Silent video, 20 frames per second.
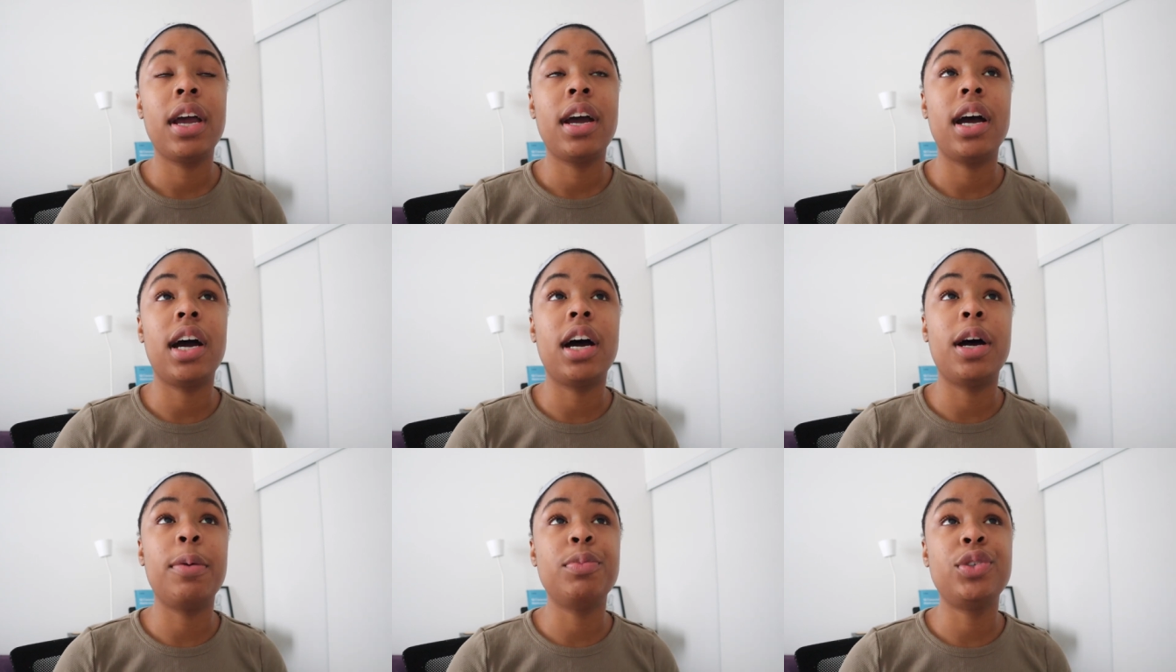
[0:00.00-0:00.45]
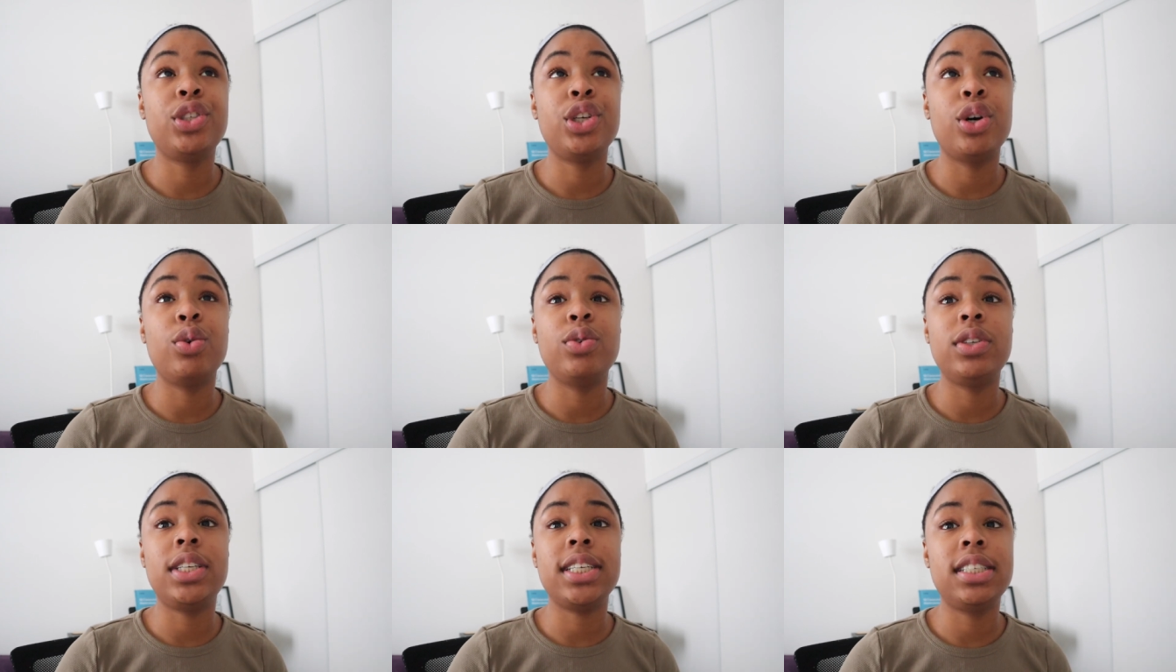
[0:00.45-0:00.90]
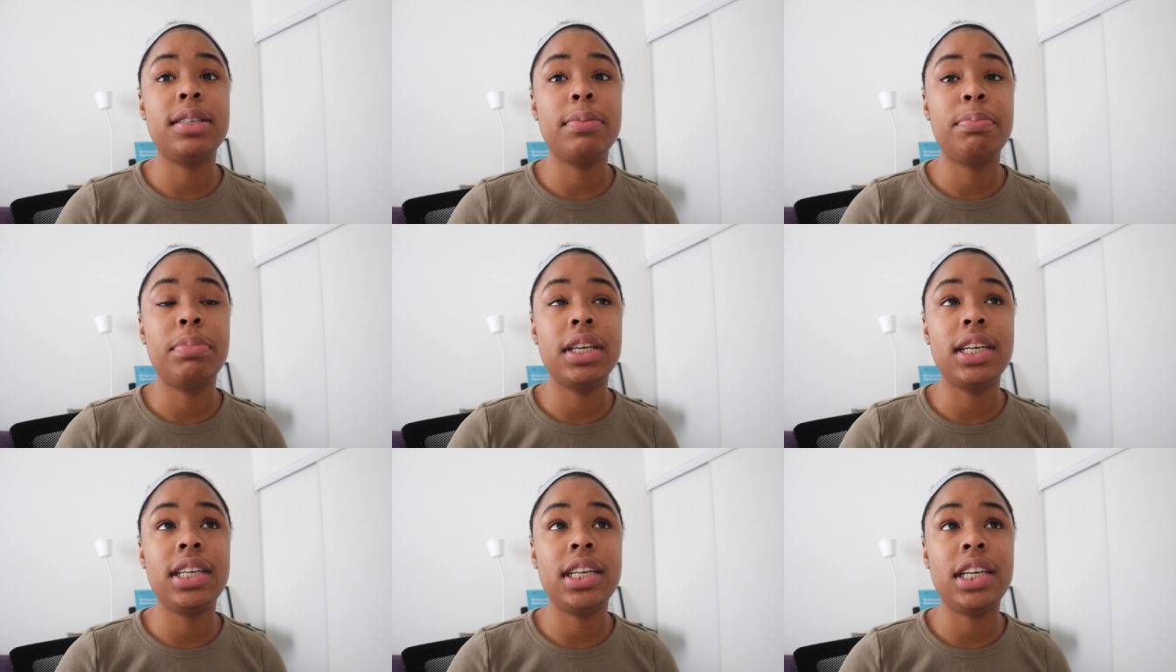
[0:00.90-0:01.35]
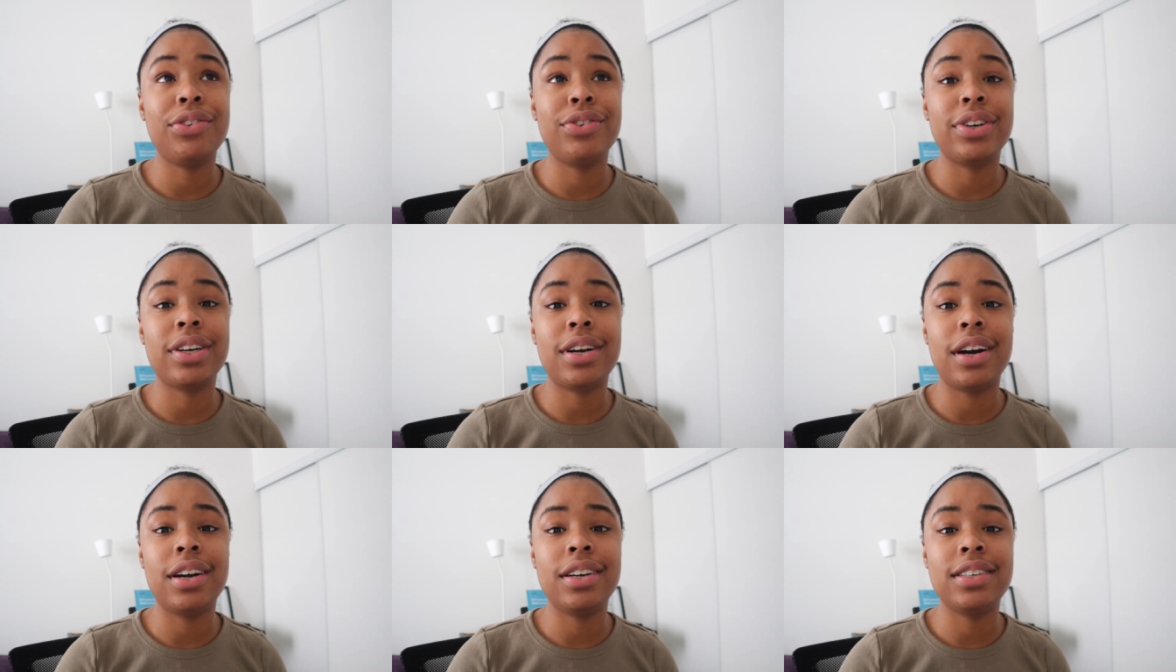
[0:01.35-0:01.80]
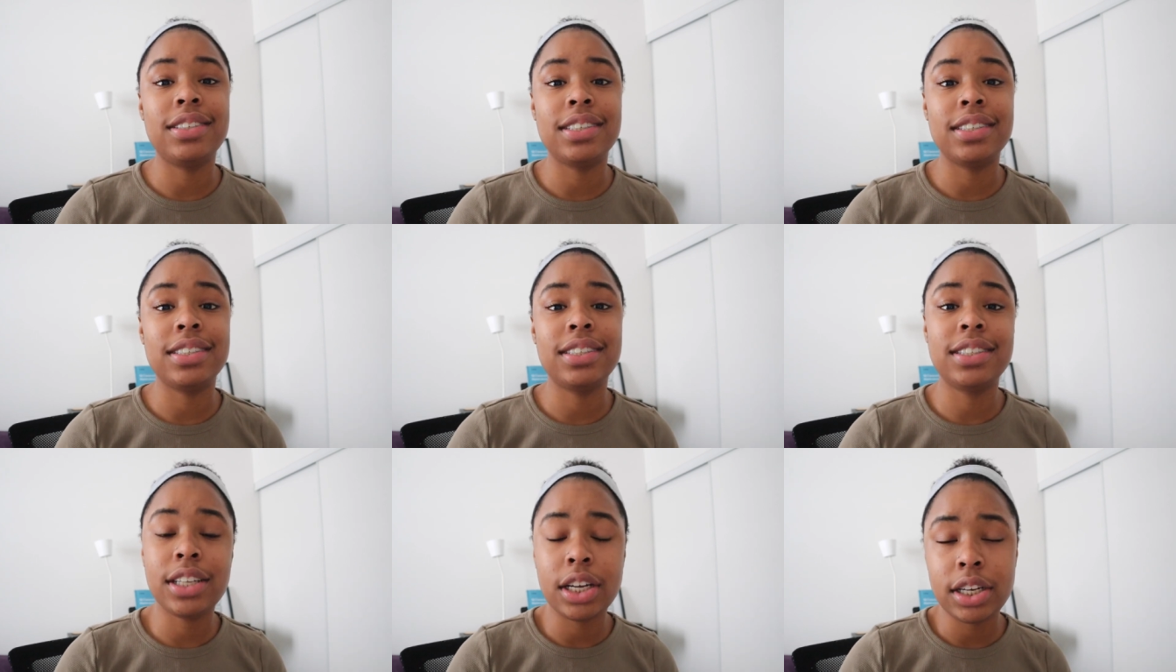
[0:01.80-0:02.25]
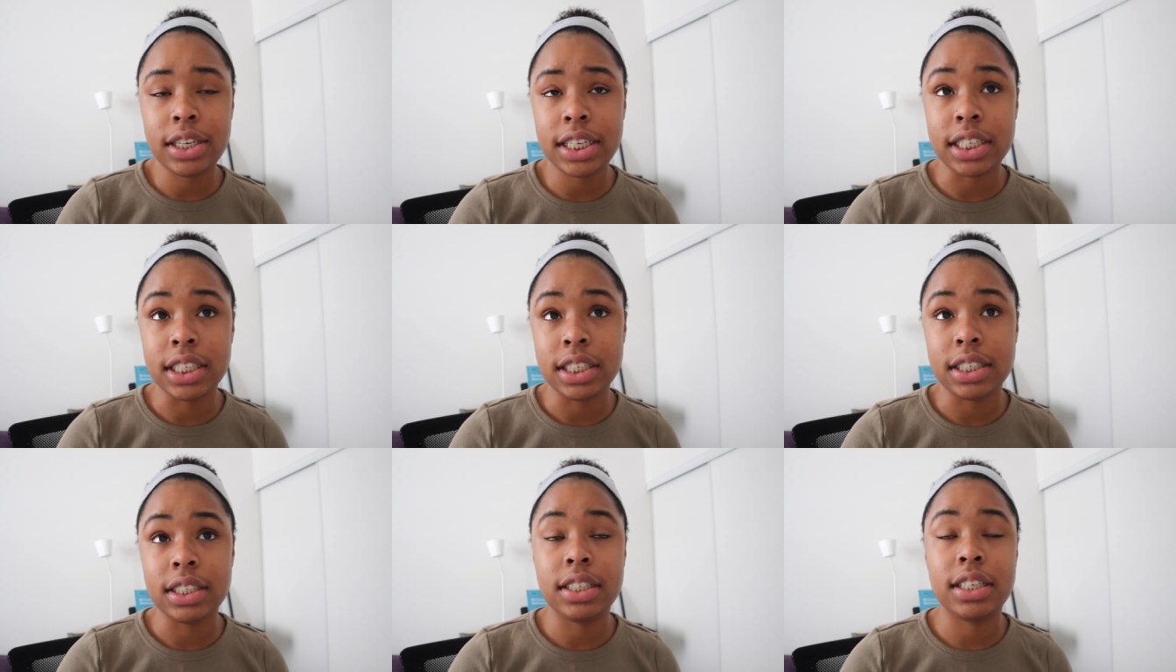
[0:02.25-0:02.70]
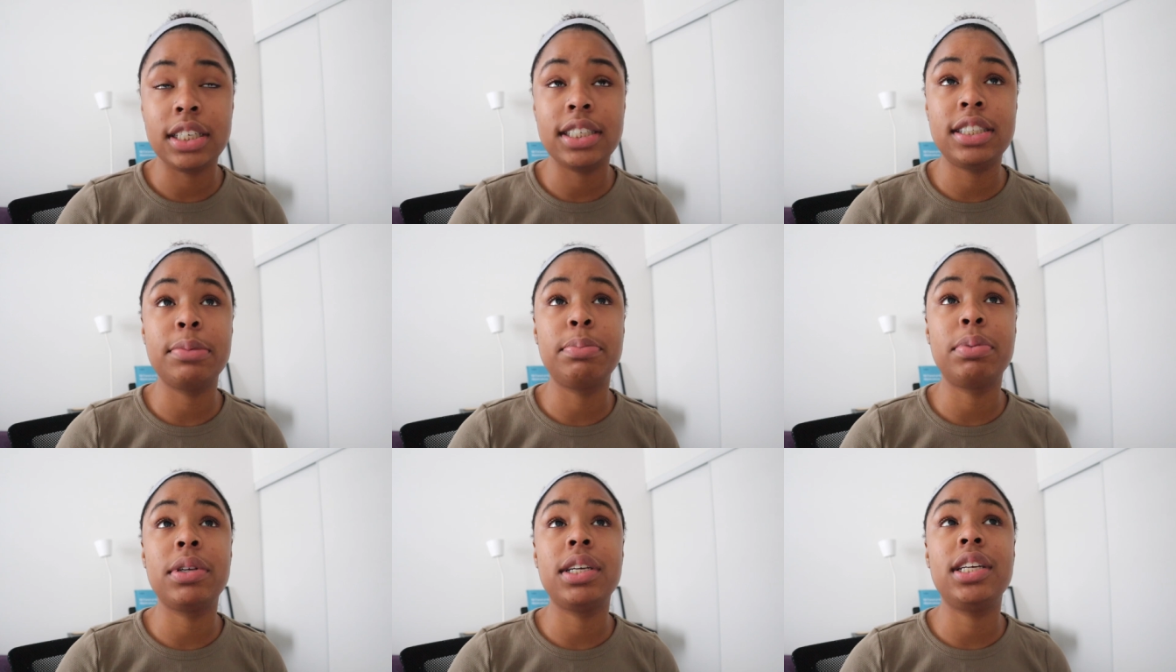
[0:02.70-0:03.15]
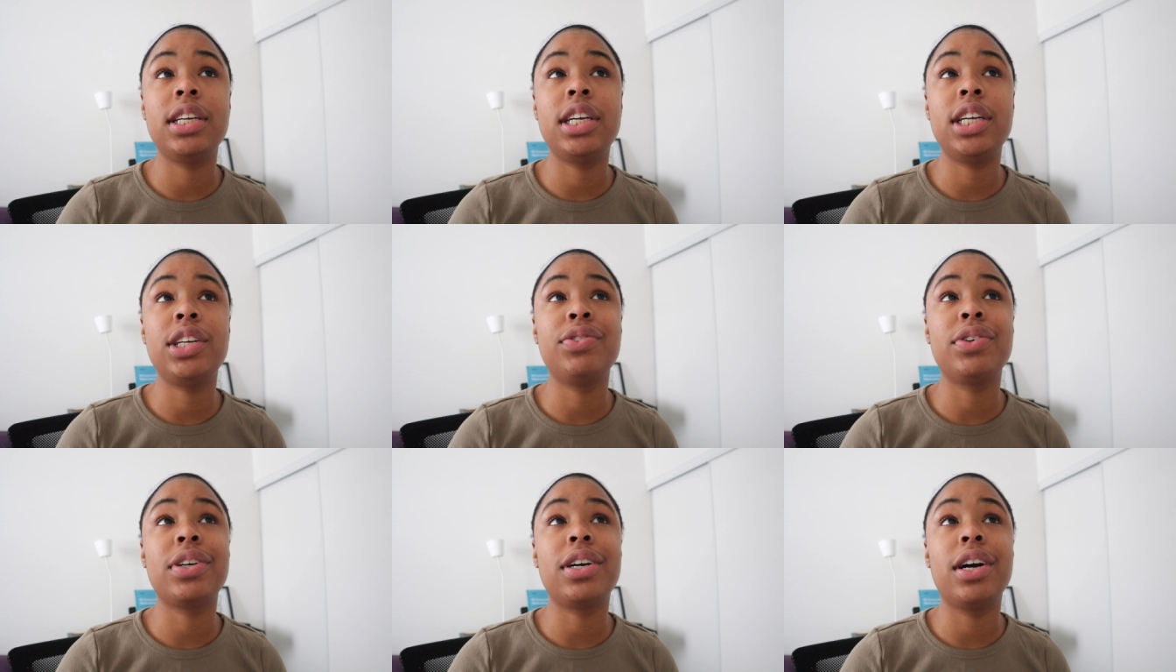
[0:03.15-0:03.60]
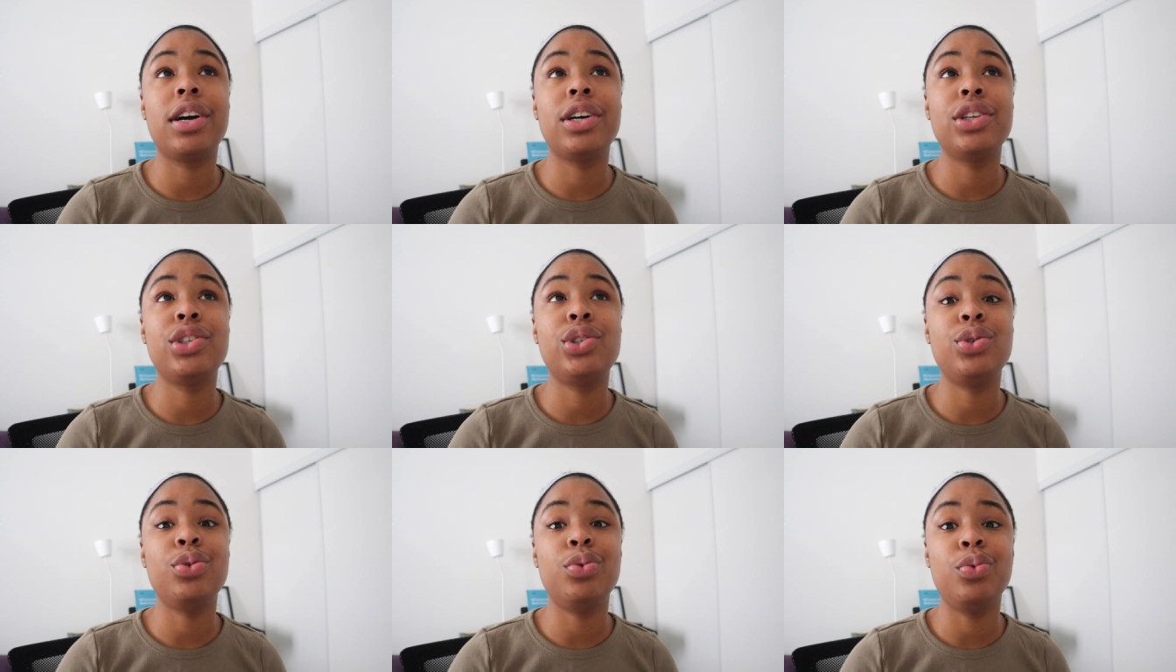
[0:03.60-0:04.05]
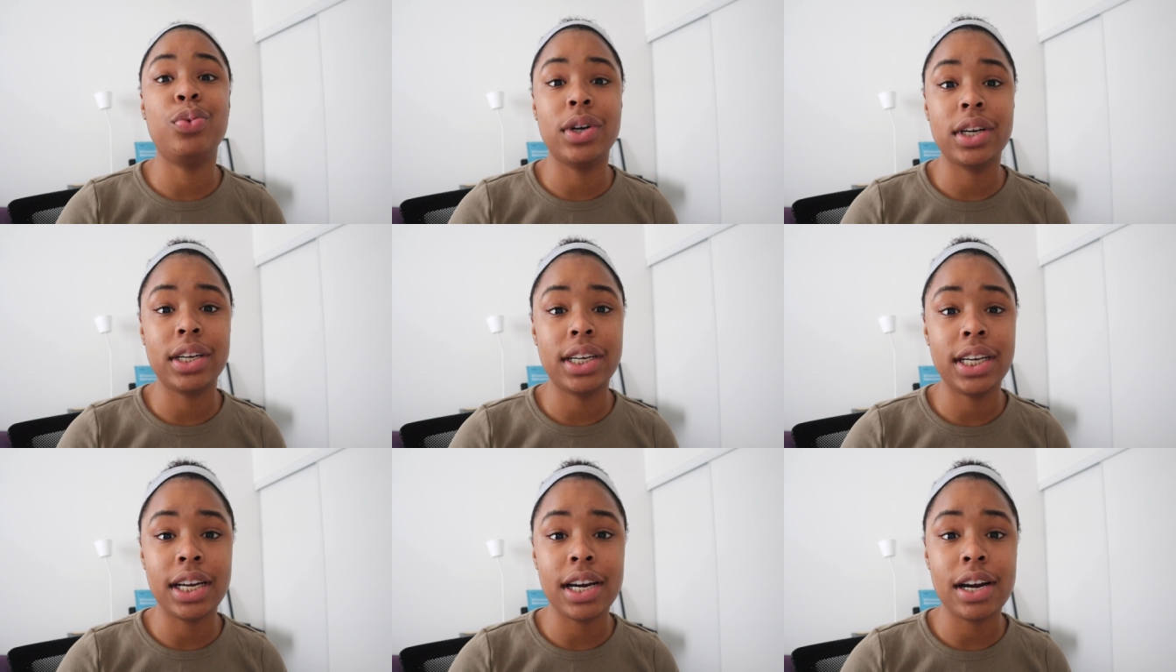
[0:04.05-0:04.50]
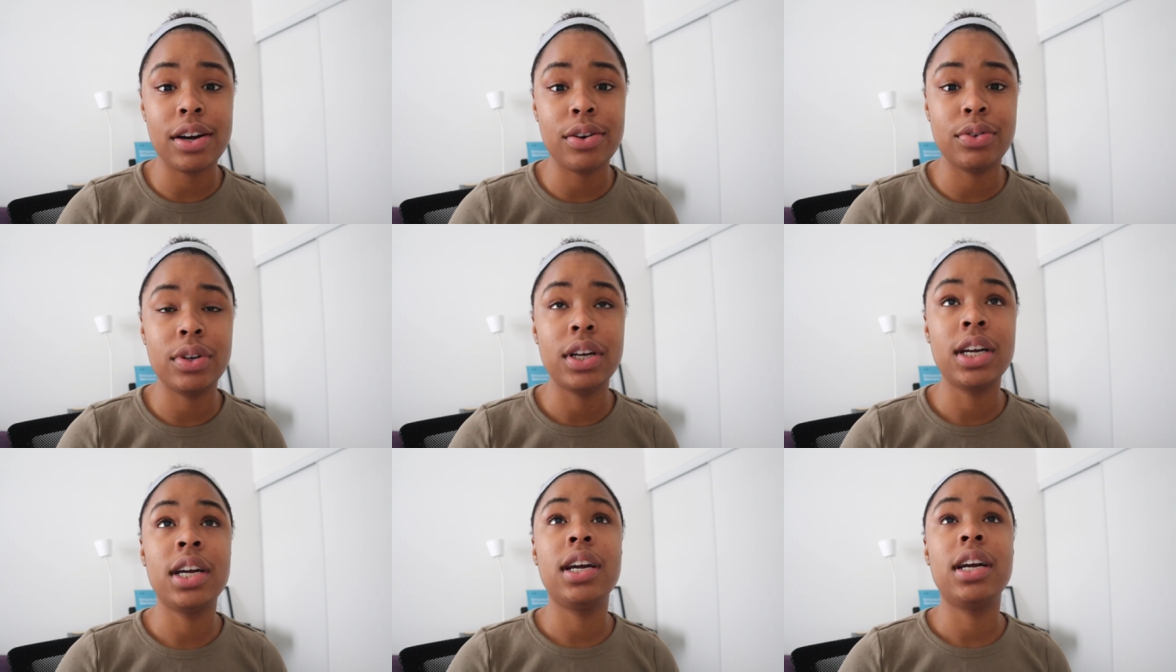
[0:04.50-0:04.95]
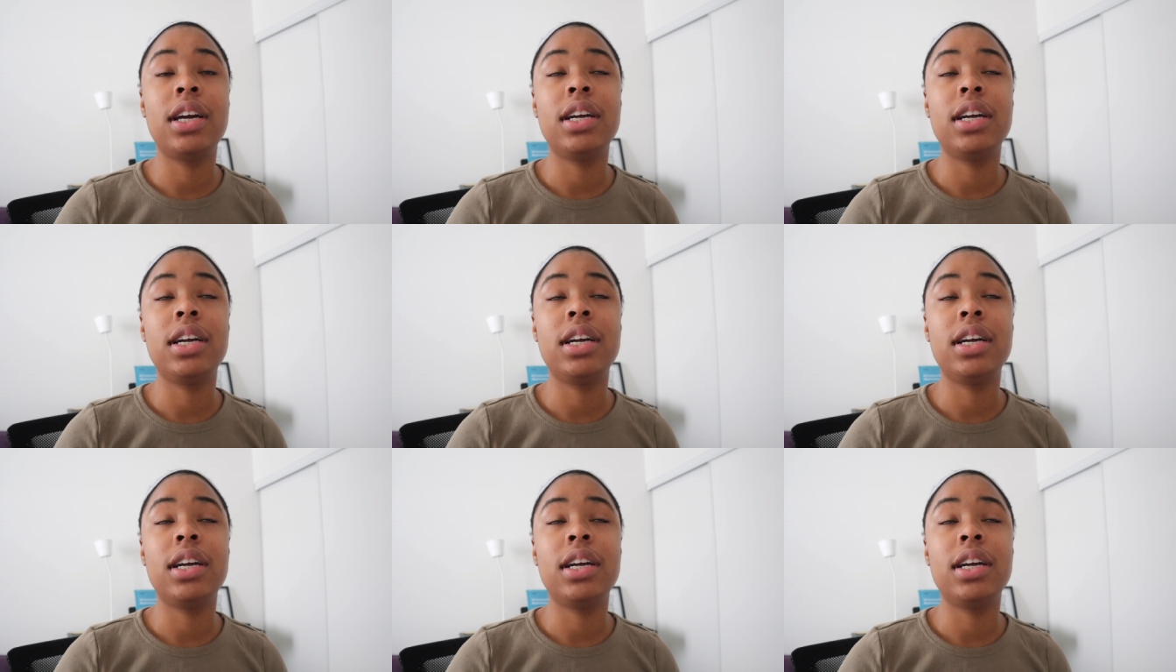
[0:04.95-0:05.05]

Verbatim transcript: Um, so discipline in regard to studying, discipline in regard to working out,